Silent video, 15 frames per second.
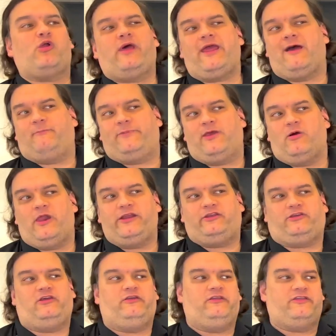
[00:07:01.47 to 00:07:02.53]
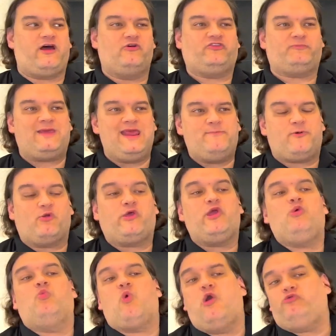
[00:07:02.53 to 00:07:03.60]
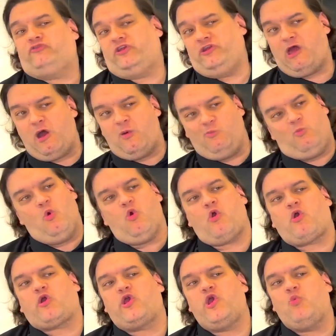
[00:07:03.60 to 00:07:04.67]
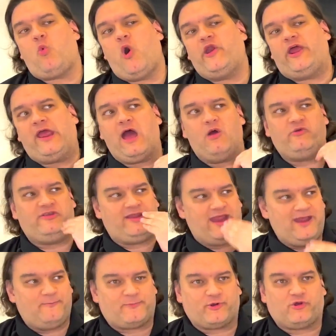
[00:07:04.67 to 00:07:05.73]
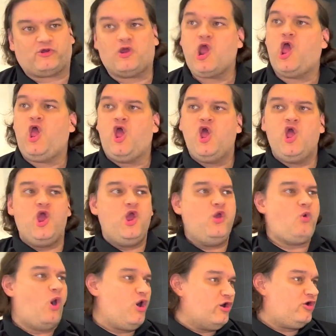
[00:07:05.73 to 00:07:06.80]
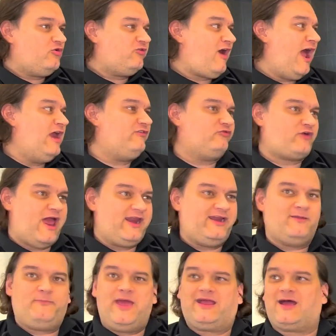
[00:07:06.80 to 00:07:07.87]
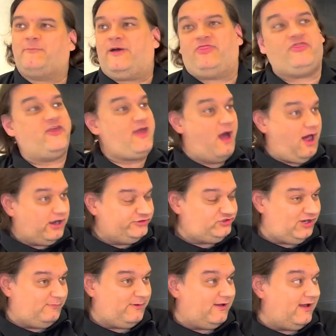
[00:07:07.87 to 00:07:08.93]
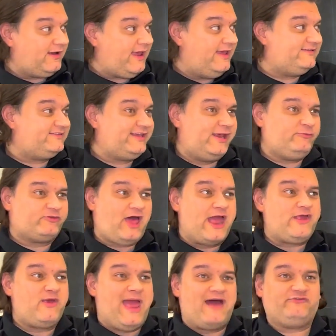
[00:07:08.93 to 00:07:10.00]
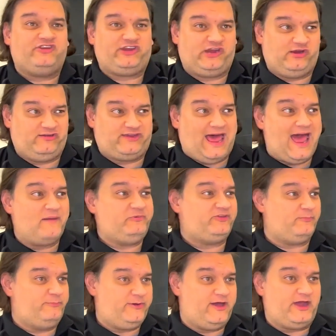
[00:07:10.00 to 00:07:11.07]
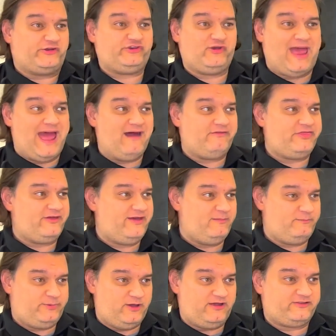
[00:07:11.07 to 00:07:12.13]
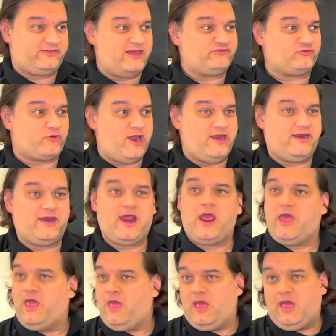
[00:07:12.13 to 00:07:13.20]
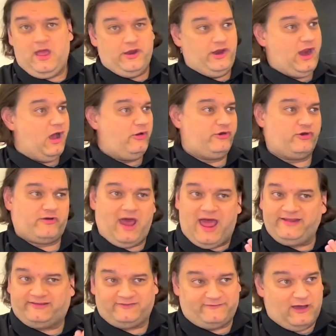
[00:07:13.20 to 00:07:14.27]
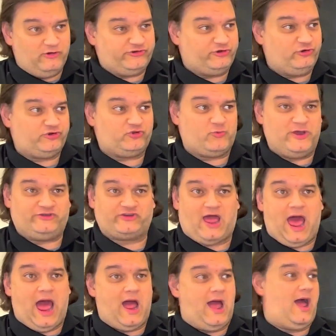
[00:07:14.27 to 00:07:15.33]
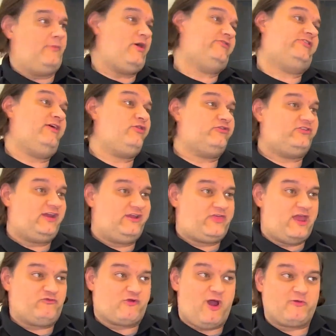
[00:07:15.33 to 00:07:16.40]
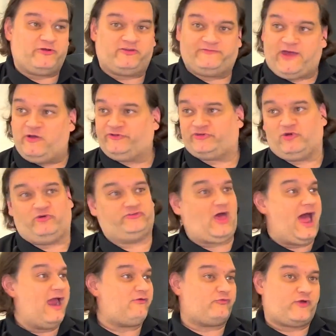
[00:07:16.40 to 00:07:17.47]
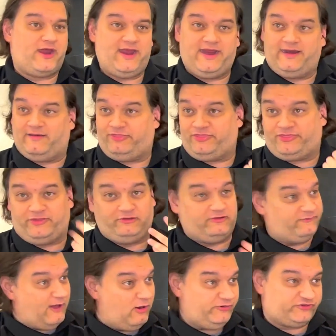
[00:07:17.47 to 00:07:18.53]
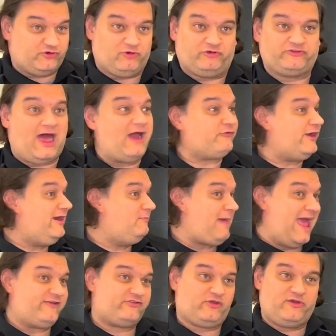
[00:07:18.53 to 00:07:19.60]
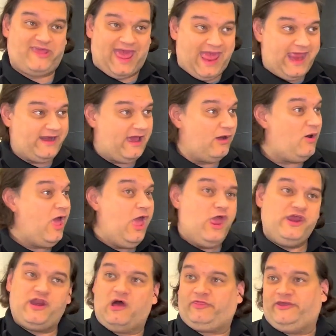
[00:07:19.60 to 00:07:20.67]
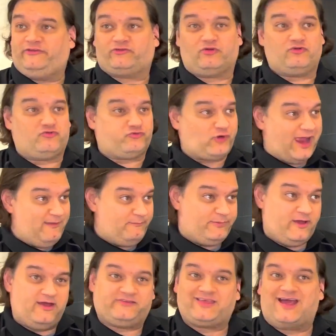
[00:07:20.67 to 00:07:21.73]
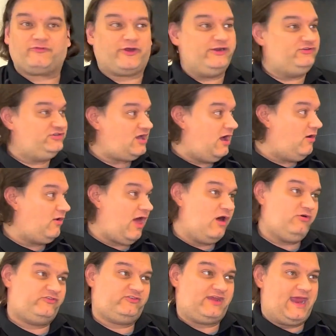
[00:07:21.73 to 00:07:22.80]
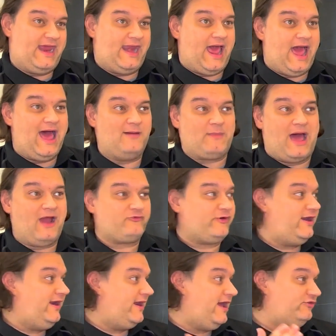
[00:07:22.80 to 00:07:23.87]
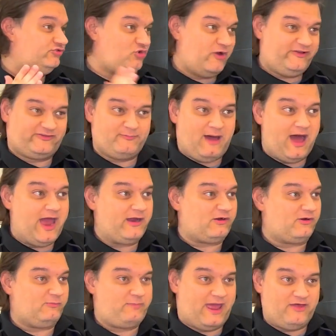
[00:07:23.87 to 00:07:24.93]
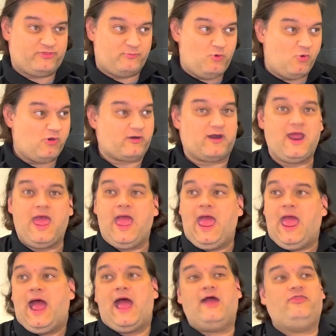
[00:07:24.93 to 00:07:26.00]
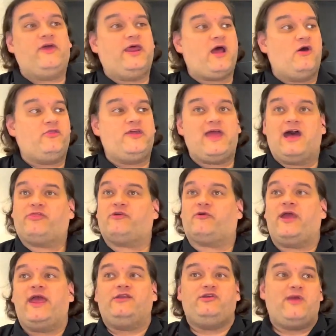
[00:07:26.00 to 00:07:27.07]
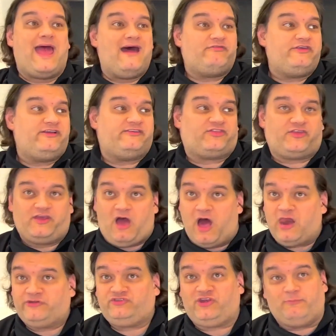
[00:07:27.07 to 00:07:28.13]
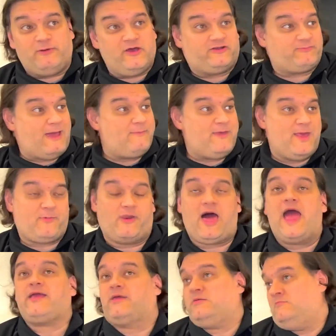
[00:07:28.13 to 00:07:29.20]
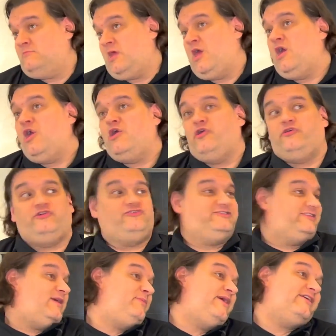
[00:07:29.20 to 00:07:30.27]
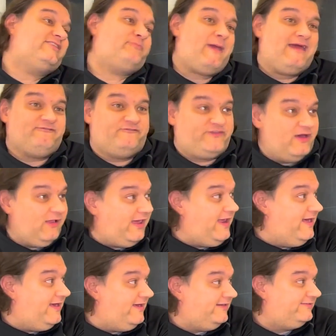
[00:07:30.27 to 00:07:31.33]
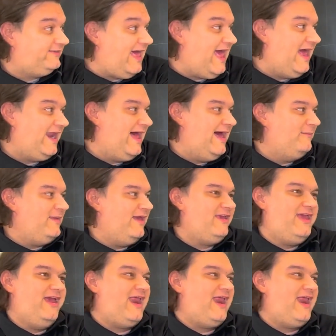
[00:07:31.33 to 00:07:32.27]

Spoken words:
really appealing to those people who want to know more, who want to go deeper, who aren't quite ready to pick up a theology book. It seems like you have two types of books. You have the books that's written, you know, your nice devotionals, which I'm not saying there's anything wrong with devotionals. I read devotionals. I read Max Lucado. You know, these are great books. I read Joel Osteen. I read Joyce Meyer, Beth Moore. And then on the other end, you have these theology books by people like Eusebius Pamphilius. And,